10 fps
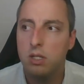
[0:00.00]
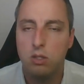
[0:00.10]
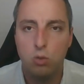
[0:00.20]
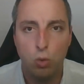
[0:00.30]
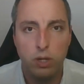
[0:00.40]

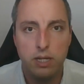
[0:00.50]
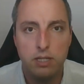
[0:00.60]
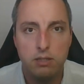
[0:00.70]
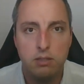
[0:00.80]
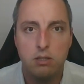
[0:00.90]
the
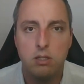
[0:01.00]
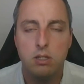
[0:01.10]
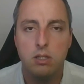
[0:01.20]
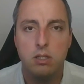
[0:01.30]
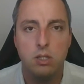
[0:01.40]
toilet,
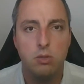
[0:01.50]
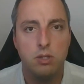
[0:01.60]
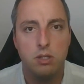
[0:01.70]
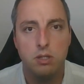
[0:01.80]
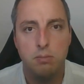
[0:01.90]

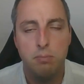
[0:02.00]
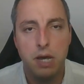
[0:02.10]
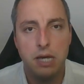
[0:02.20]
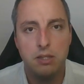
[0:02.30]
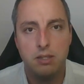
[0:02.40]
the
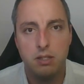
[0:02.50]
bath,